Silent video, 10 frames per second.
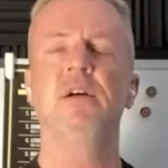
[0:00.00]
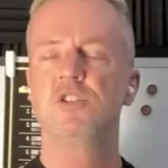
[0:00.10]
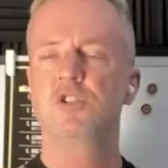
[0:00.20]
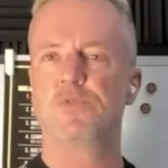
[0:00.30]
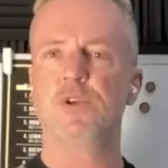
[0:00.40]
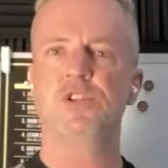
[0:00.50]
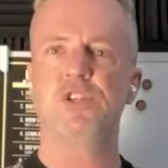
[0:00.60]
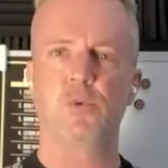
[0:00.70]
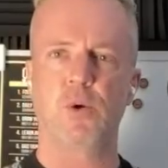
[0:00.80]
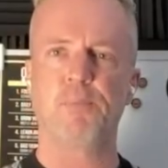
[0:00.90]
So if you
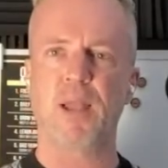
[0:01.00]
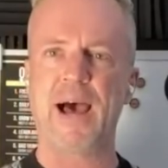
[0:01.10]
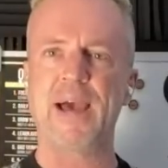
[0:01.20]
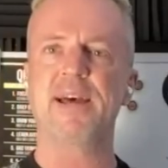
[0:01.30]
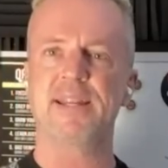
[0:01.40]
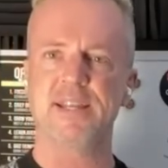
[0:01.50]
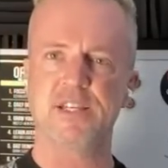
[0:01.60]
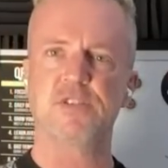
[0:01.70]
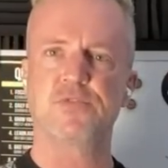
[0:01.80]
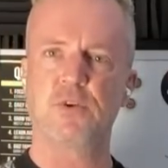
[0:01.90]
see a reply, that
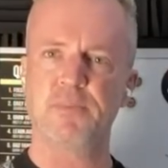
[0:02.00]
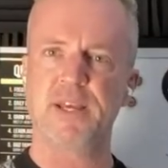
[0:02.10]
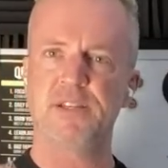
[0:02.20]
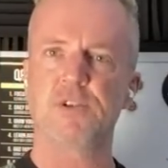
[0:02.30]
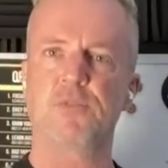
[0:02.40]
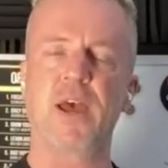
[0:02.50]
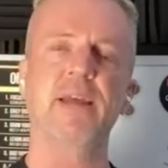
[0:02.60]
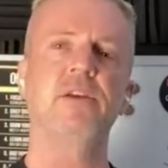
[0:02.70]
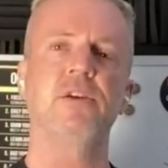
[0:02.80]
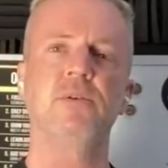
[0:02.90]
is from me. So
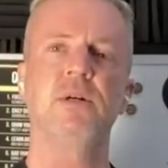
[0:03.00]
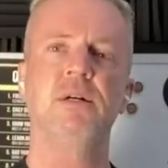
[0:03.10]
thank you.